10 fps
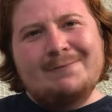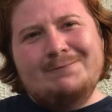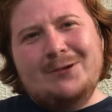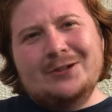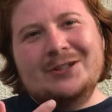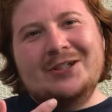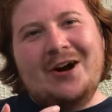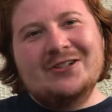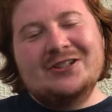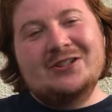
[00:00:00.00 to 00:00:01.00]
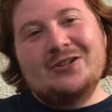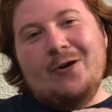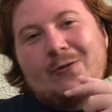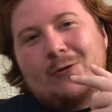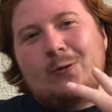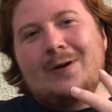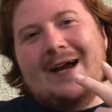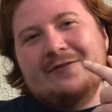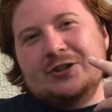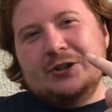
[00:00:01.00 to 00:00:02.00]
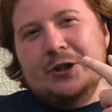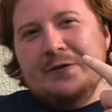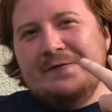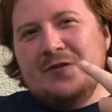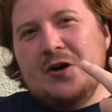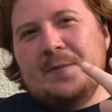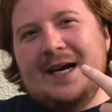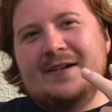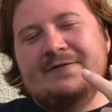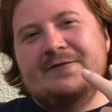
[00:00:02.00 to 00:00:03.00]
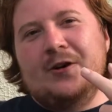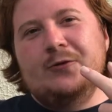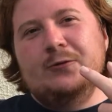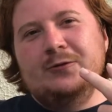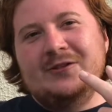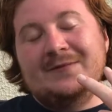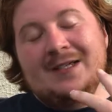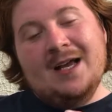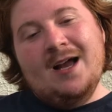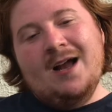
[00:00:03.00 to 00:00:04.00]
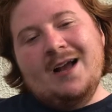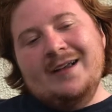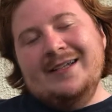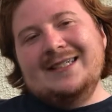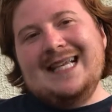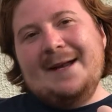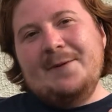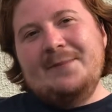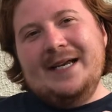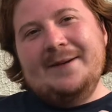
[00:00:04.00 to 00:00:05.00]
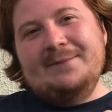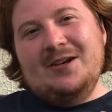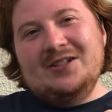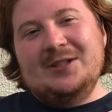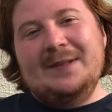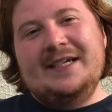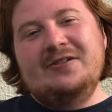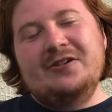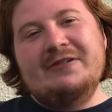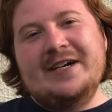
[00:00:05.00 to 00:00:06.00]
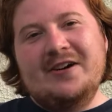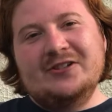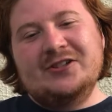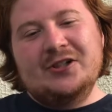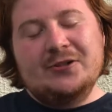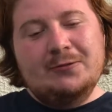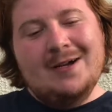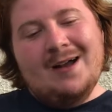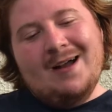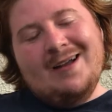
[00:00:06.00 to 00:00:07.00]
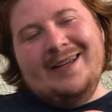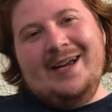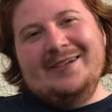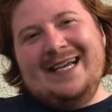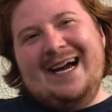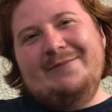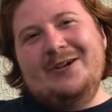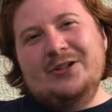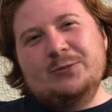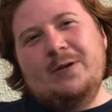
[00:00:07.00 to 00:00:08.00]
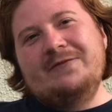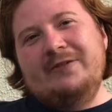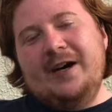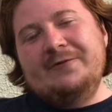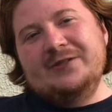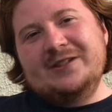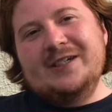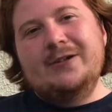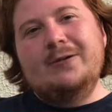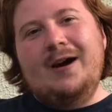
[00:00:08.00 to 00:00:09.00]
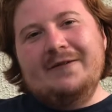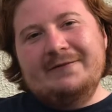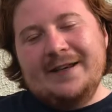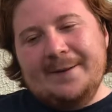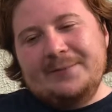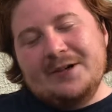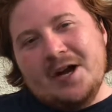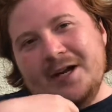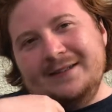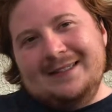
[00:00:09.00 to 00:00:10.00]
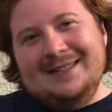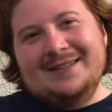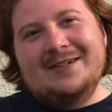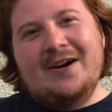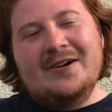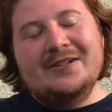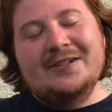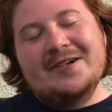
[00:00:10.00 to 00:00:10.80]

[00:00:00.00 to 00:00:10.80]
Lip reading: put 2 cards in the soul, call out 2 Floor Paladin Flogels, you slap a Blaster Blade on the rear guard circle, counter blast 1 for Alfred skill, unflip, discard,